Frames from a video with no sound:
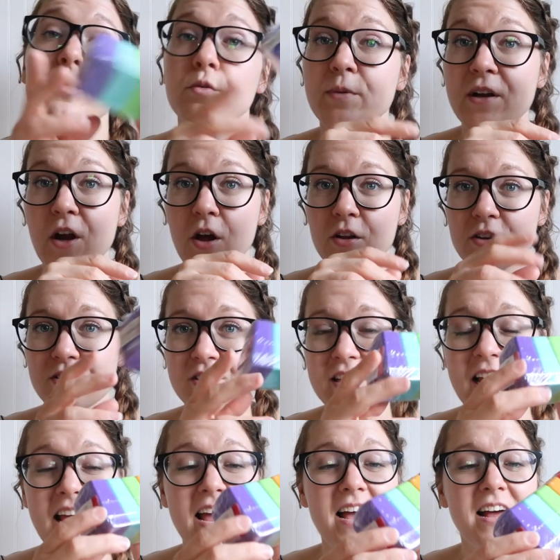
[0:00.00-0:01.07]

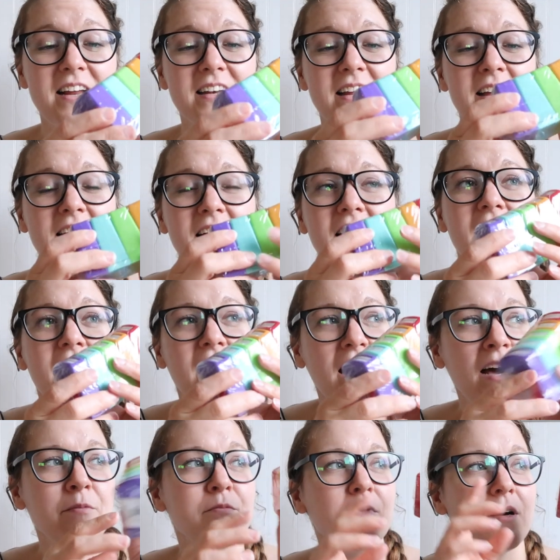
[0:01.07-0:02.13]
$3, and
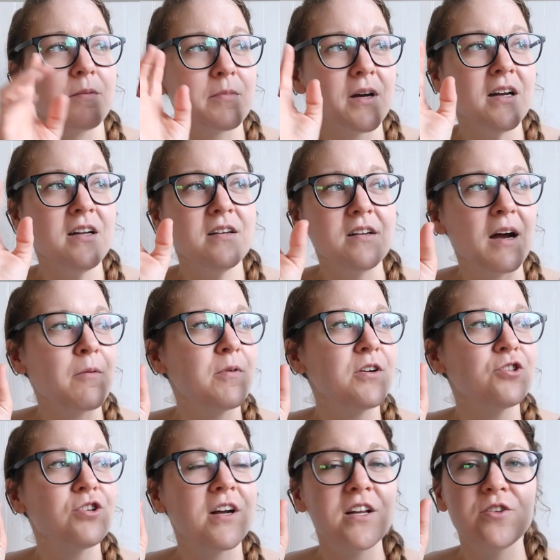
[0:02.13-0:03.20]
I want
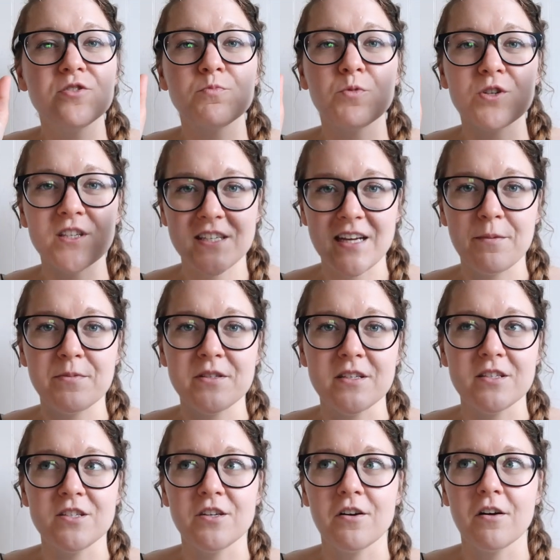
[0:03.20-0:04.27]
to try to use more stamps
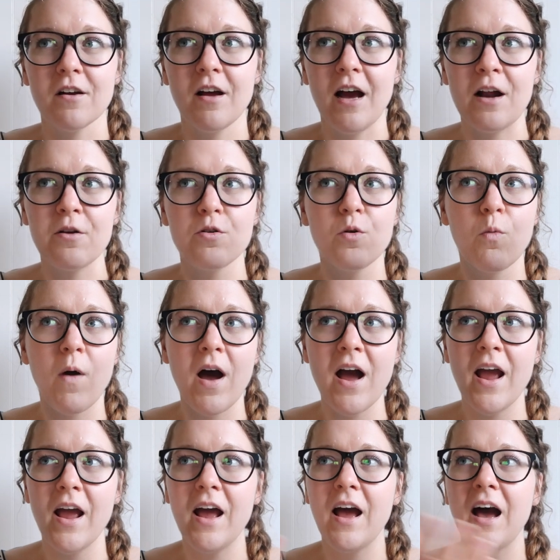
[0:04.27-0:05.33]
this year. I don't know
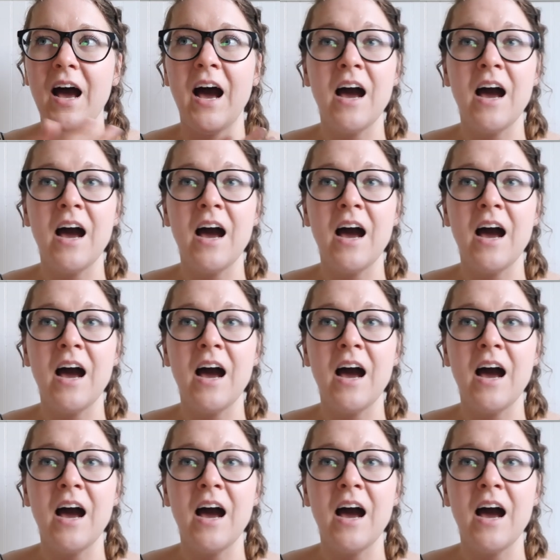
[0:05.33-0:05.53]
why.